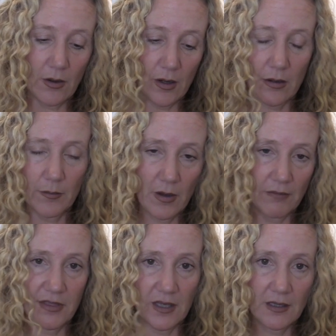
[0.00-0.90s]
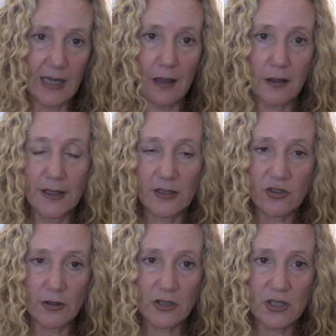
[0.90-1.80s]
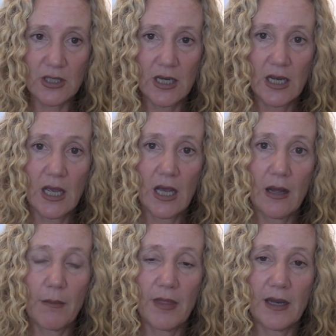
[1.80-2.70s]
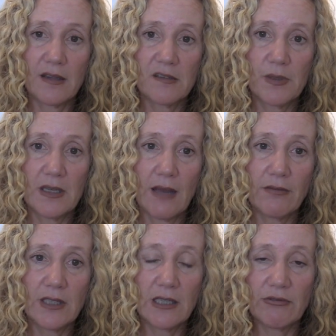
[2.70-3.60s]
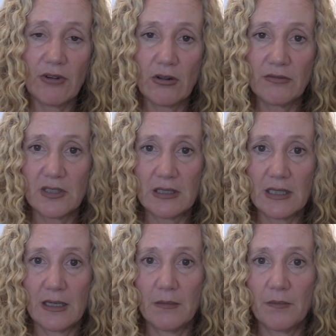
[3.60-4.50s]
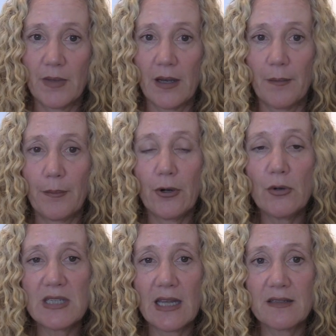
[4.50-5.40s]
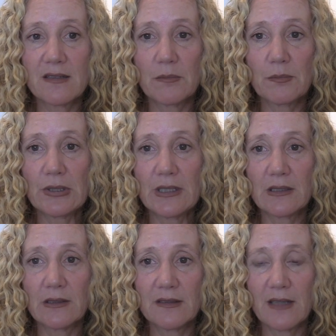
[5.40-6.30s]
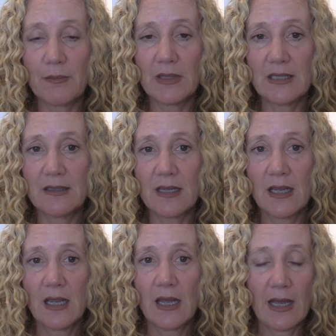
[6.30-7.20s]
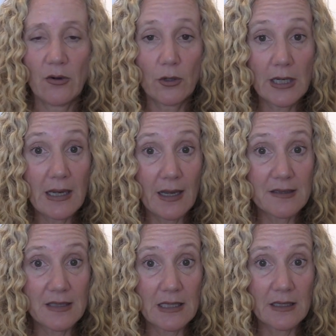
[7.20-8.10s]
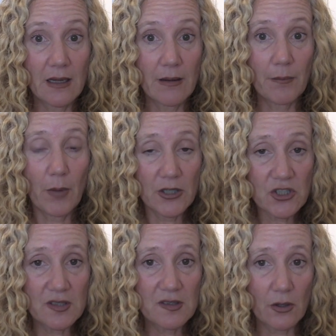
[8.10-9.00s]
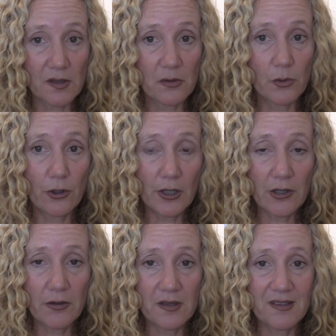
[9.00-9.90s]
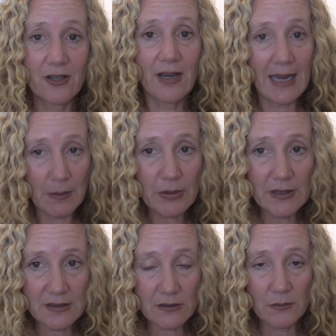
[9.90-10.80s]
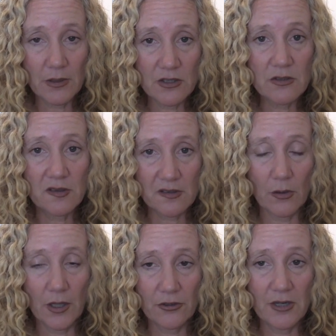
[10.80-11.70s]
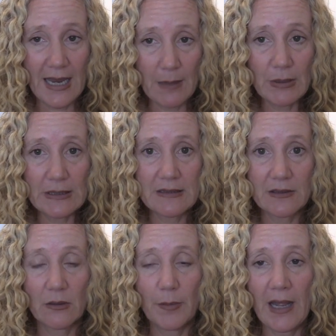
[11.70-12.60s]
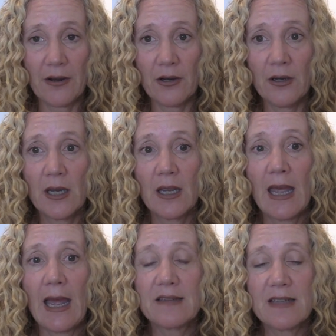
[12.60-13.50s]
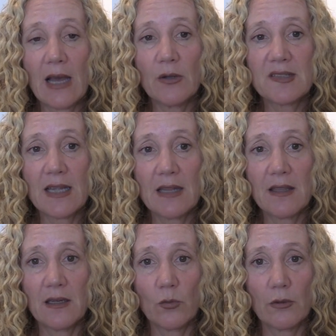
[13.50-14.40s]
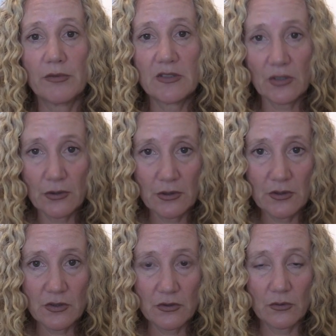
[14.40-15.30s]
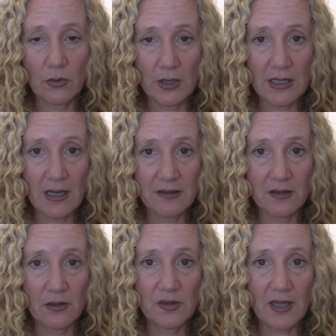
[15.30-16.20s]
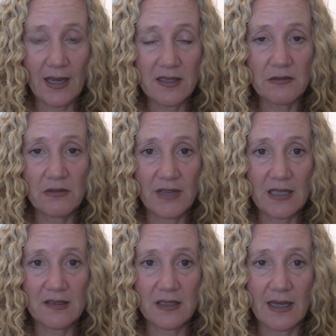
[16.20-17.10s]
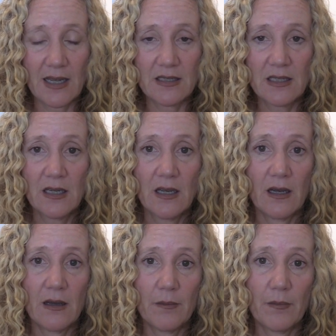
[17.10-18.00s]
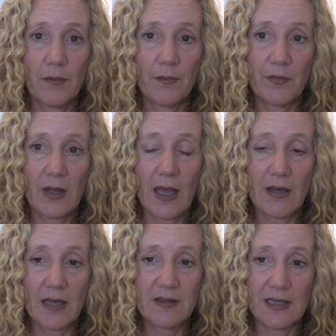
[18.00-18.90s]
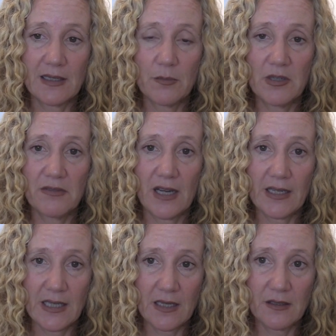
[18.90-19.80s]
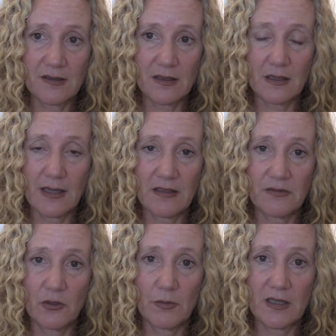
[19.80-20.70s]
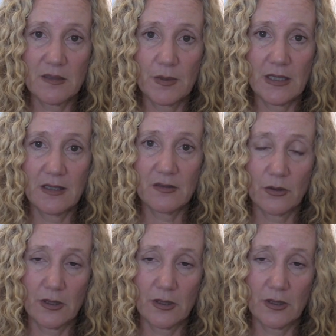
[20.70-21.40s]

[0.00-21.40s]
arm of the Catholic Church that has been heavily involved in protests and political assemblies and organizing marches also earlier this year, apolitical marches, so under an apolitical banner, has now said that it will return to organizing those kinds of events. It had taken a bit of a hiatus in the last few months, but it has